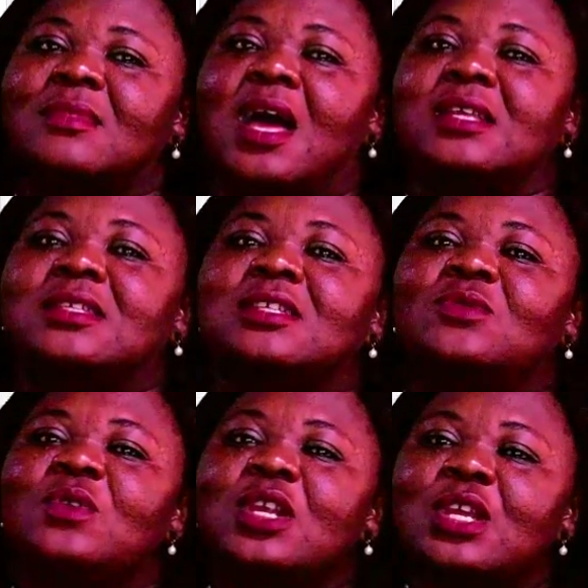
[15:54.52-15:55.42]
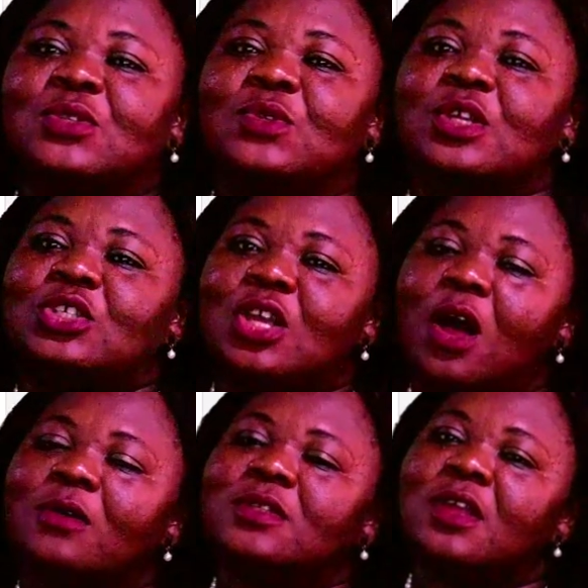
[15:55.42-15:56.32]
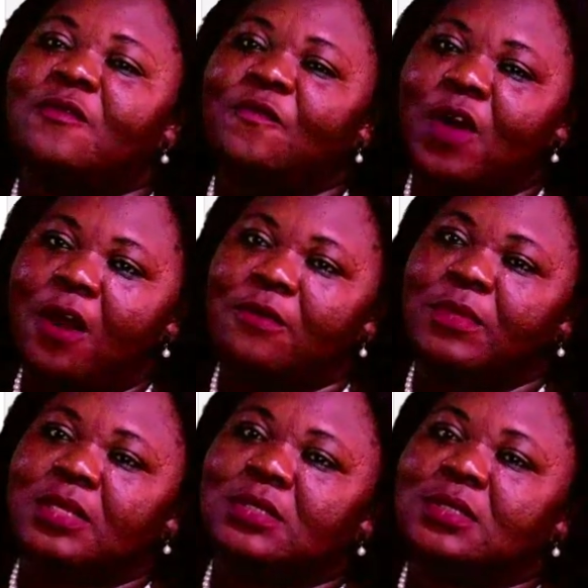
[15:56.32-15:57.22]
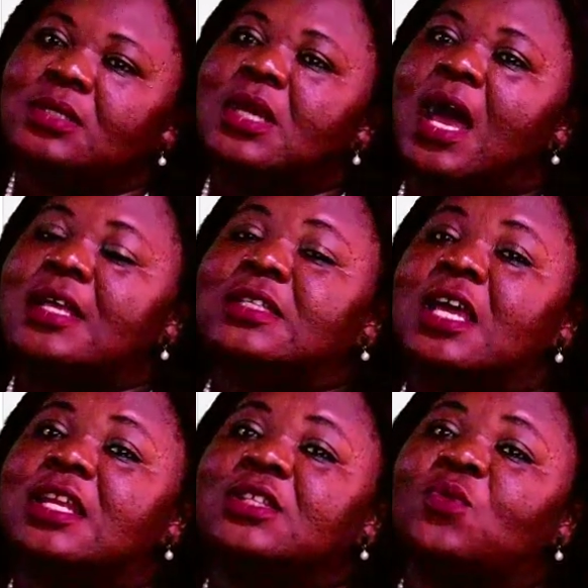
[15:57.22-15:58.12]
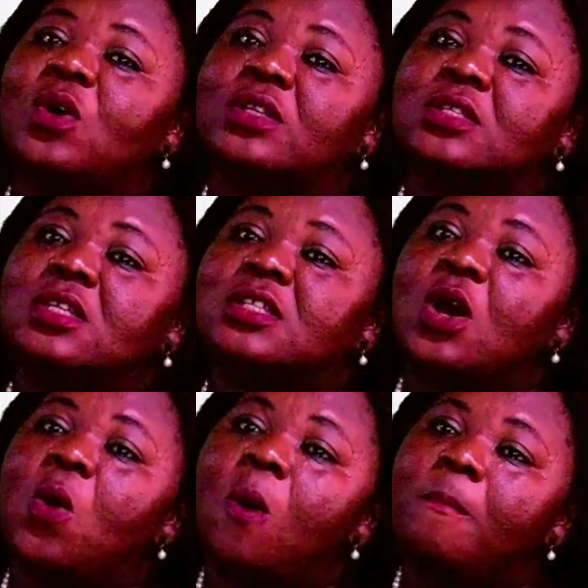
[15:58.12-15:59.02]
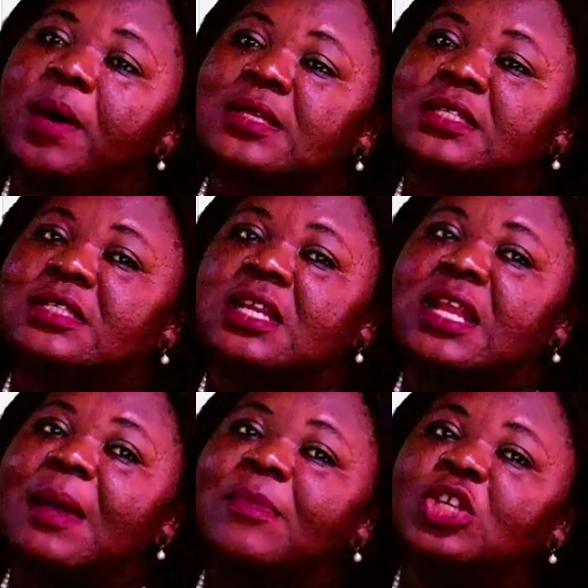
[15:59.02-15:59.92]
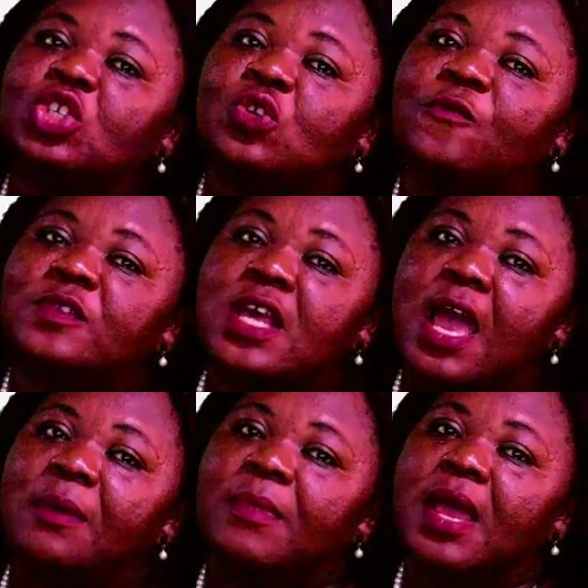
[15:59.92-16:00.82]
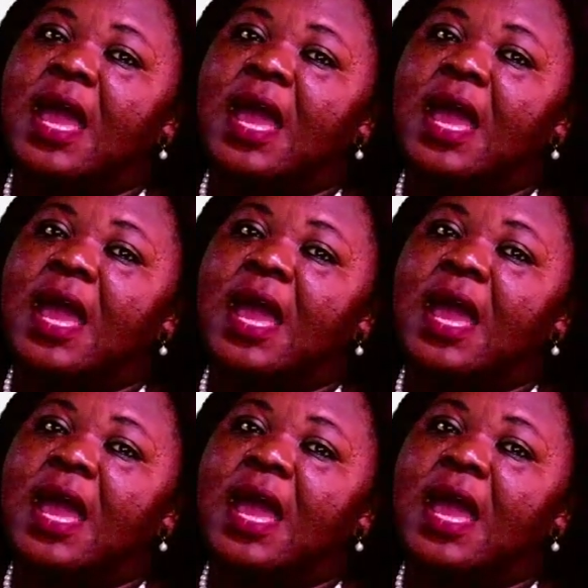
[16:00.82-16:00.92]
as it relates to the child's environment. I said it's what? It encompasses the dimension of time